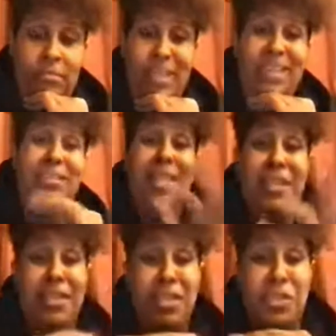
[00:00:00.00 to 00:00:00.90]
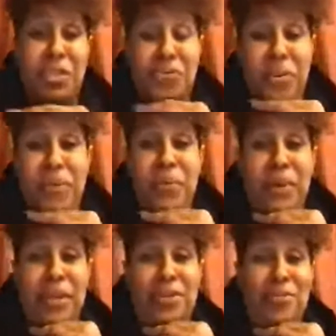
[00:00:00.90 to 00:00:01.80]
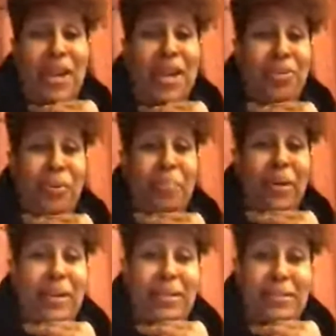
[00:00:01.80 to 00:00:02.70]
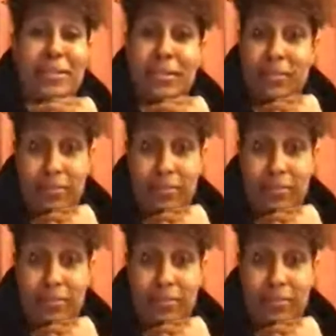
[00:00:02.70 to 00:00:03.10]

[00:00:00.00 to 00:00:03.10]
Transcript: Intent to distribute because you got 3 blunts.